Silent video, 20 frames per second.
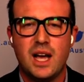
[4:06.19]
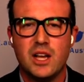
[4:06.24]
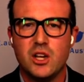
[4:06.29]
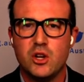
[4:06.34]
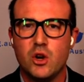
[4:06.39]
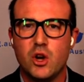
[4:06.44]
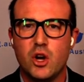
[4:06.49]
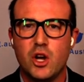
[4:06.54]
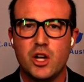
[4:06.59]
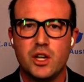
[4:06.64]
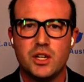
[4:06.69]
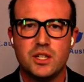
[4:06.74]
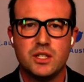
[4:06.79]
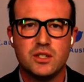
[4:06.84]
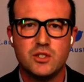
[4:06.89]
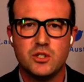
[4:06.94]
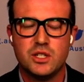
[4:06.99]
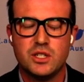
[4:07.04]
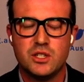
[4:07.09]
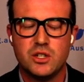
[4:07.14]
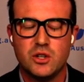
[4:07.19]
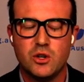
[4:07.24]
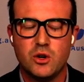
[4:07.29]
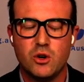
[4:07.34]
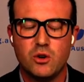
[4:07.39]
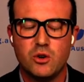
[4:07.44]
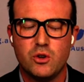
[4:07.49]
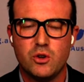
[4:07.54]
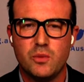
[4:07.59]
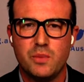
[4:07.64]

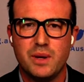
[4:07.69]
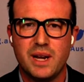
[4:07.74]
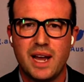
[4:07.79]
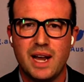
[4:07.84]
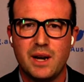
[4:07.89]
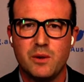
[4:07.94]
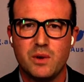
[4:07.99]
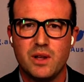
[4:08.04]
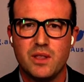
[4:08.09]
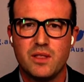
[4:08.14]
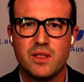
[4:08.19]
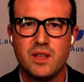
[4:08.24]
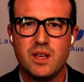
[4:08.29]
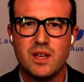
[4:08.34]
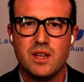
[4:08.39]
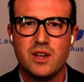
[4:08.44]
You began with